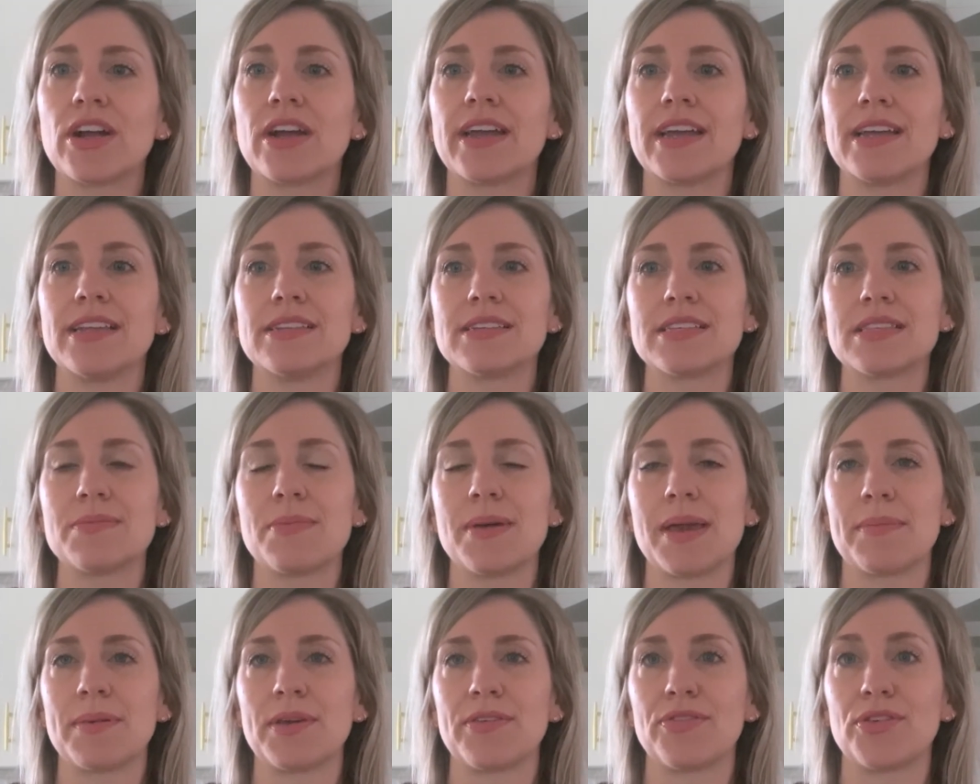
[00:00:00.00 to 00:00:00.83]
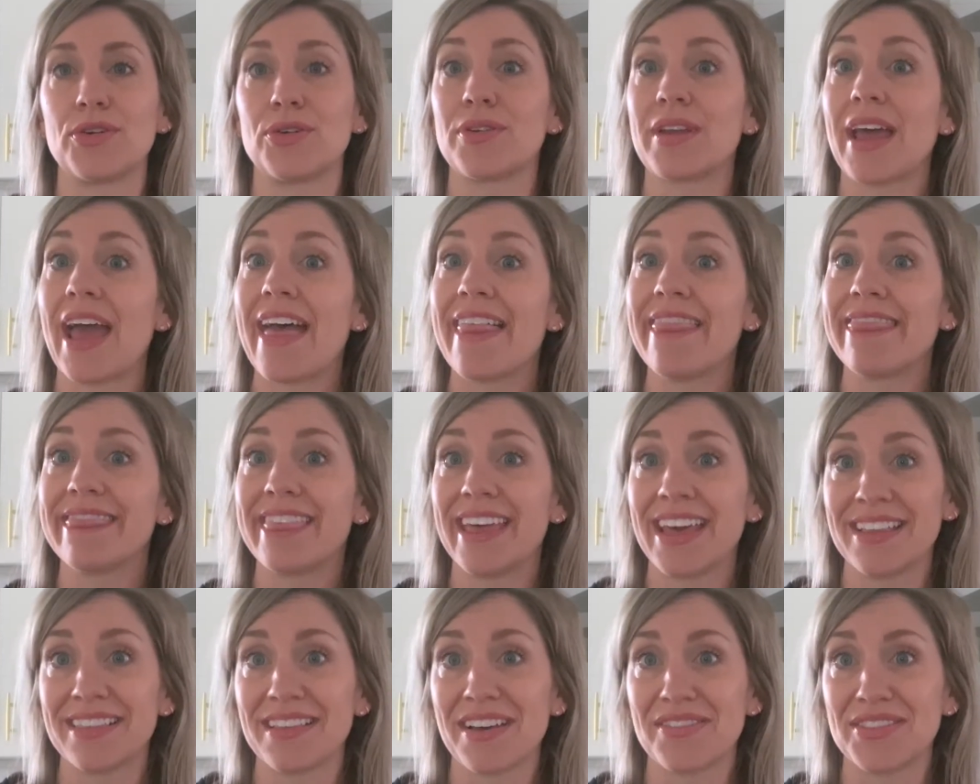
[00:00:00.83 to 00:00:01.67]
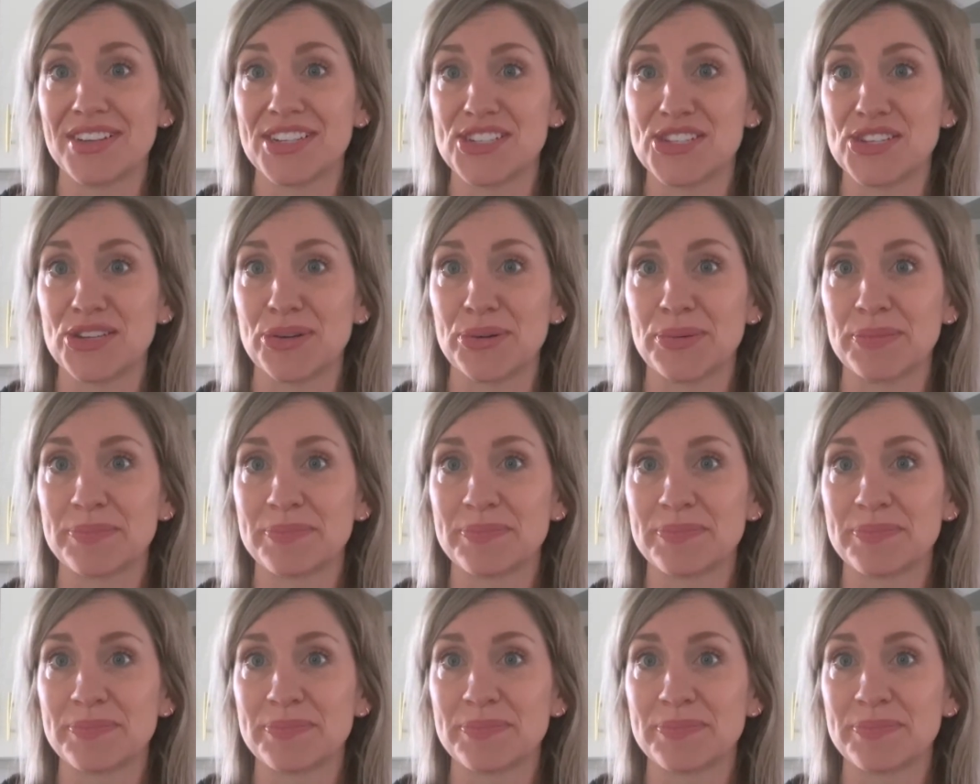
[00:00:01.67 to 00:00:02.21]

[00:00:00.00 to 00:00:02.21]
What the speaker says: into the baby food, and they love it too.